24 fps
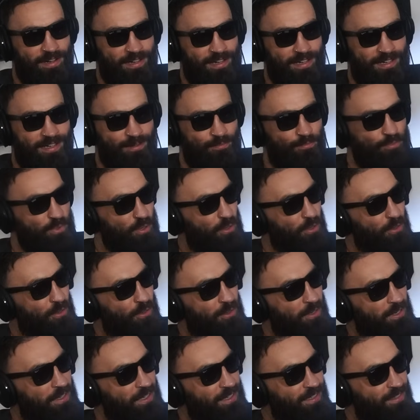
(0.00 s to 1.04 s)
a bullet
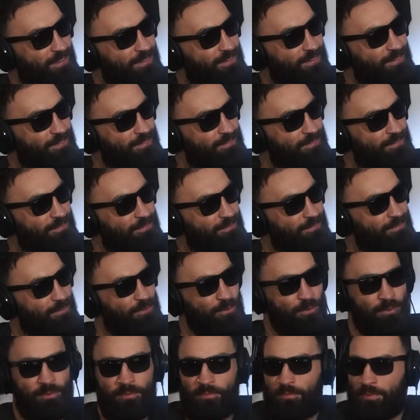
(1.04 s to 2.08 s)
on it. So
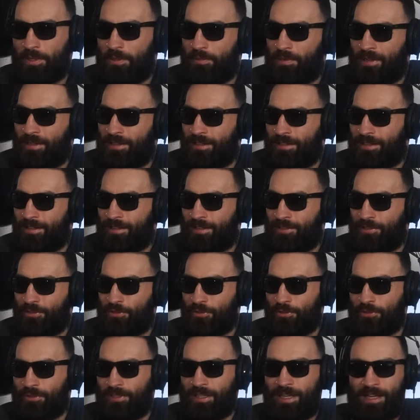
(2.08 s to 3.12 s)
when we were at the
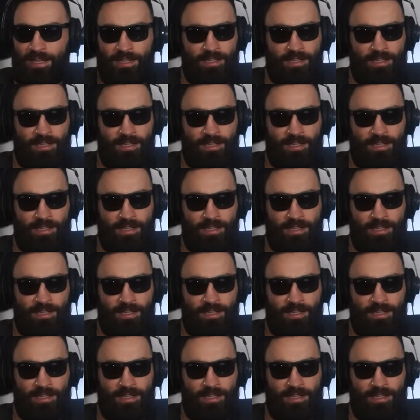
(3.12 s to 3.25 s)
shooting